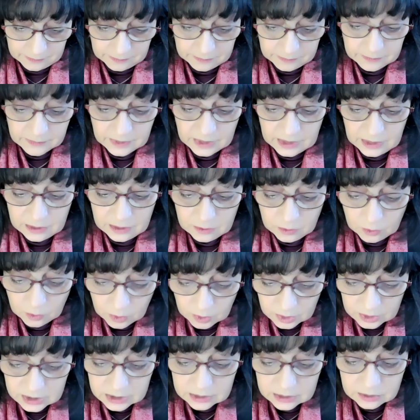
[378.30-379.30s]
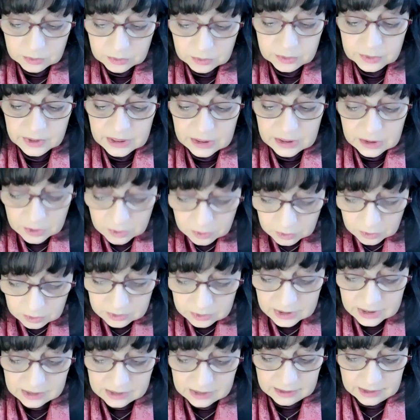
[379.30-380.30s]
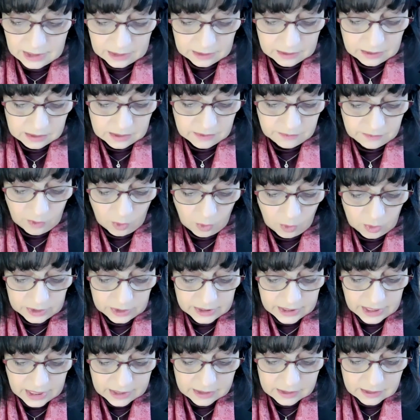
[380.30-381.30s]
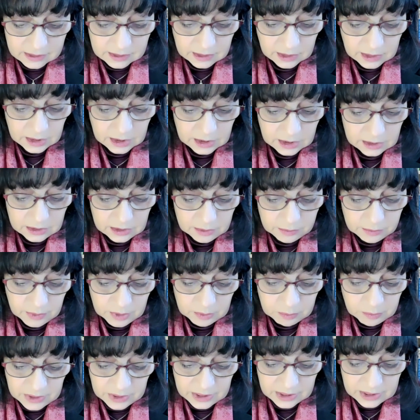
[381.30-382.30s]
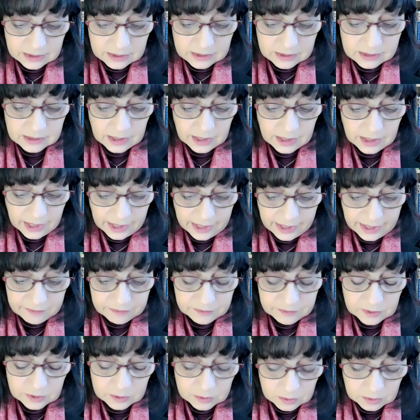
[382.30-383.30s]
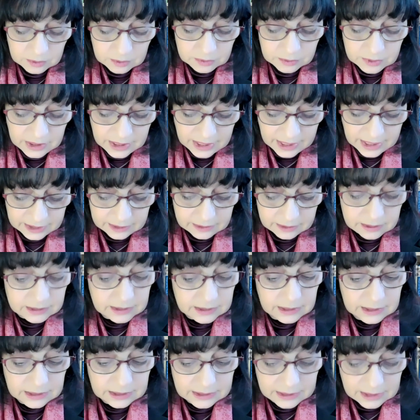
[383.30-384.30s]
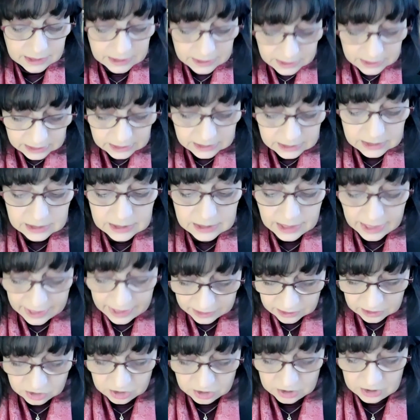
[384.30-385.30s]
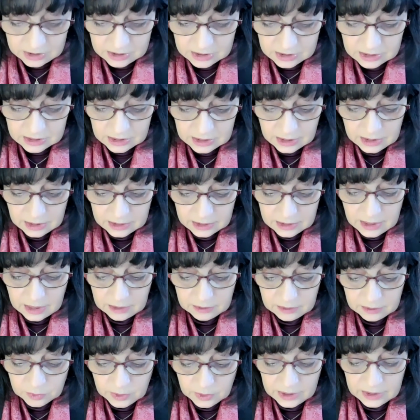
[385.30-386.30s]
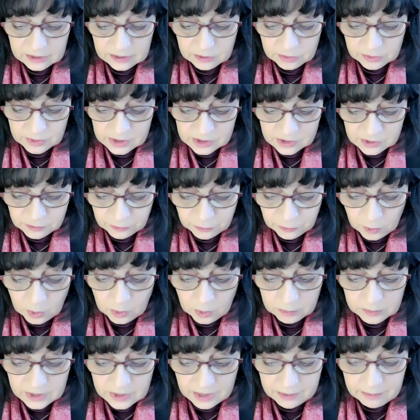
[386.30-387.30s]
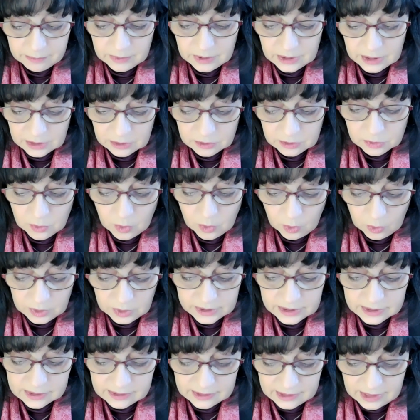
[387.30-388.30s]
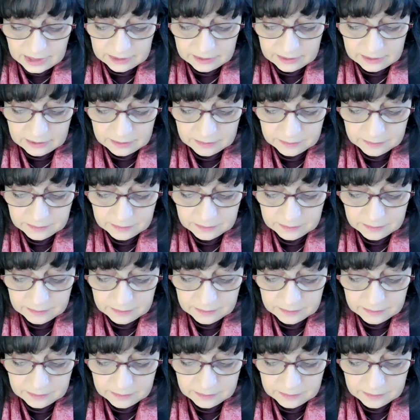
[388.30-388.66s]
In order to renew the status of holiness, human beings have to create the needed actions that will transform them into holy state.